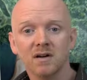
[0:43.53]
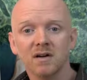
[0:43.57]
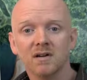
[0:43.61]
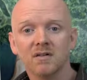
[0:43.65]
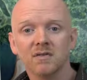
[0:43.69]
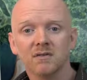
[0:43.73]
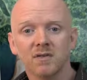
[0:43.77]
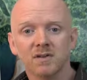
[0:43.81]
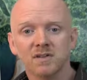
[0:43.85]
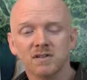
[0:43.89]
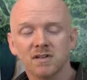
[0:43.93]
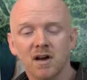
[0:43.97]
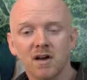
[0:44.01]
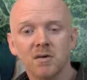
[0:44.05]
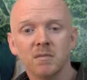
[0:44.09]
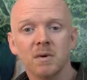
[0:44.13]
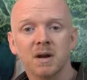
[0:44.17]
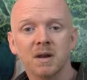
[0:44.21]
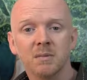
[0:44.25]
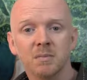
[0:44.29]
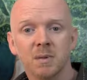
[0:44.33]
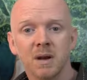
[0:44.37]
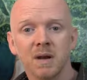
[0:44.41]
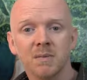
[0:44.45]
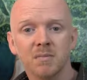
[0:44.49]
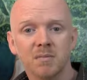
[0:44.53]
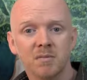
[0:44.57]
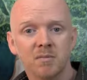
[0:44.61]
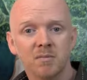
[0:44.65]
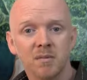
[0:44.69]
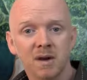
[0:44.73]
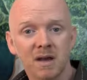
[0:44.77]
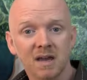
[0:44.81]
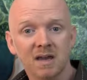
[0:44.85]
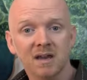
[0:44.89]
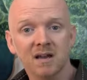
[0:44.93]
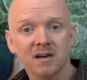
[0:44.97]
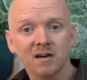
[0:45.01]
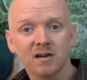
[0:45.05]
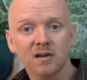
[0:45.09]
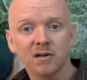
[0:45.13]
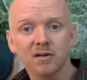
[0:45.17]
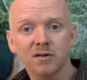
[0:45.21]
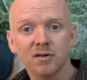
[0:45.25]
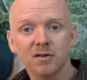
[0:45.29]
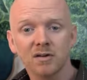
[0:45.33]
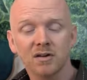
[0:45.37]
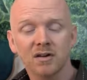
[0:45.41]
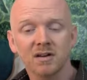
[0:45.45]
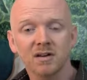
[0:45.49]
For so many people, me
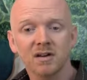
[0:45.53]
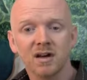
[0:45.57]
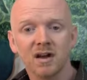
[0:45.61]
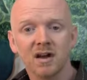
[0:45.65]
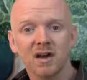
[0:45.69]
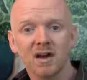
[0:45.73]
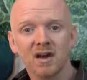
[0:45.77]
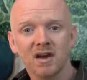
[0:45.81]
included,